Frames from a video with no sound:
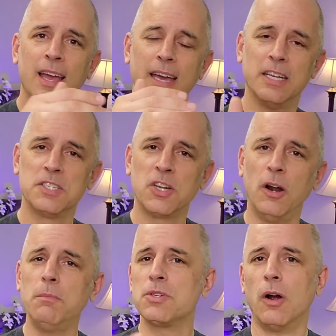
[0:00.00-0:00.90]
And His
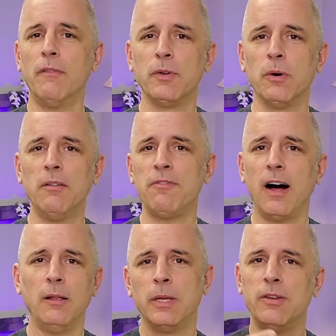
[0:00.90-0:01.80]
terms are, if you want to
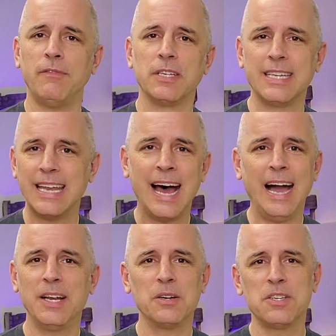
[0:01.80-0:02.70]
follow me, you have to
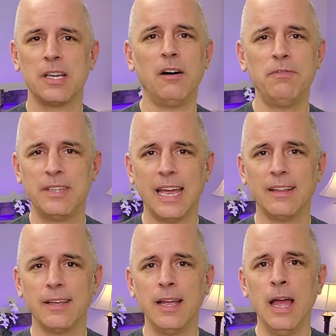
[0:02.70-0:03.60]
deny yourself
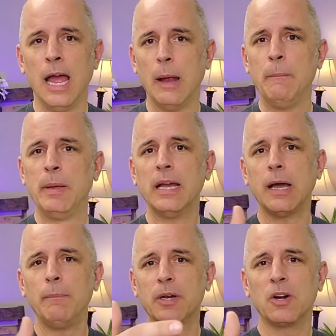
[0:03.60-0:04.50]
daily and pick
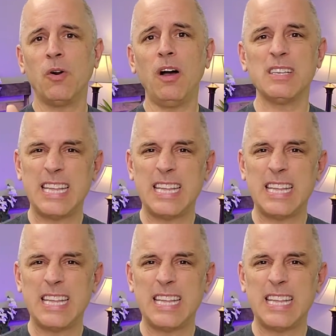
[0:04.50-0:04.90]
up your cross.